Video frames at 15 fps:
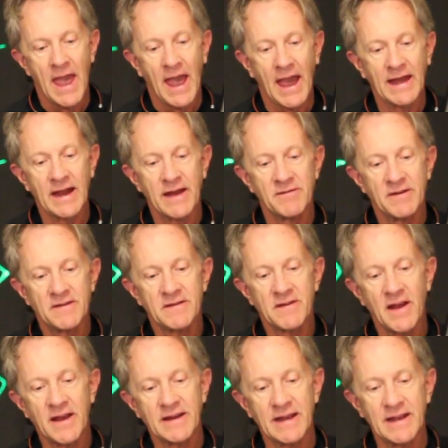and I've
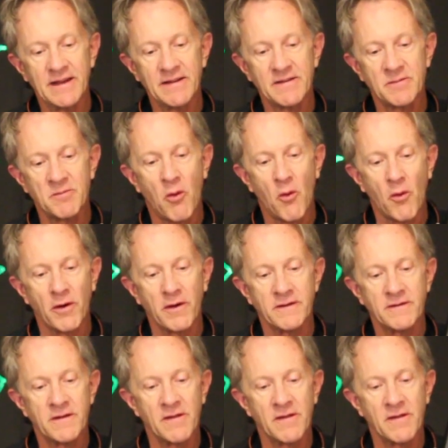assigned its port